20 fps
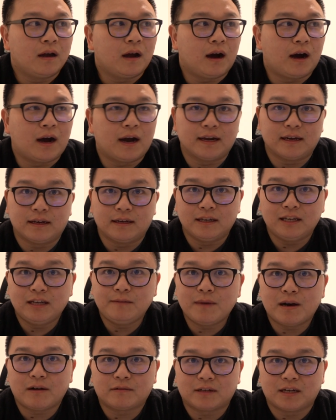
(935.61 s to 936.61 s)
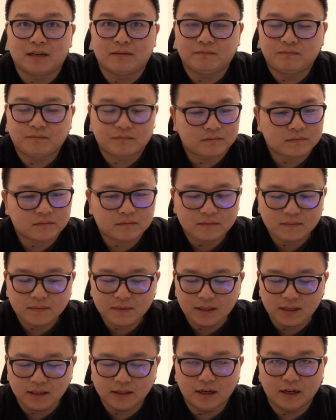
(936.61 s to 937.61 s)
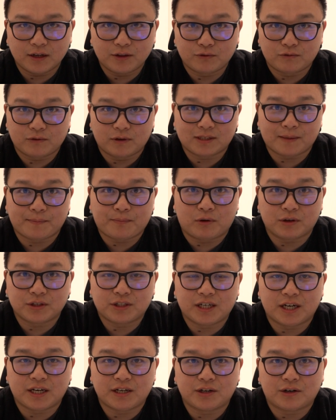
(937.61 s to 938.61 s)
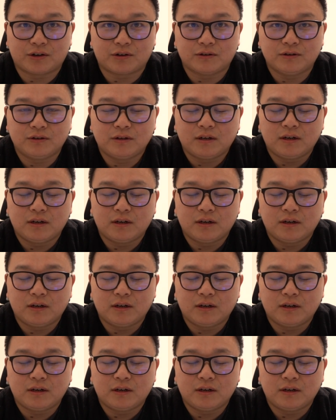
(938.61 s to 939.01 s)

I emailed them through the support channel,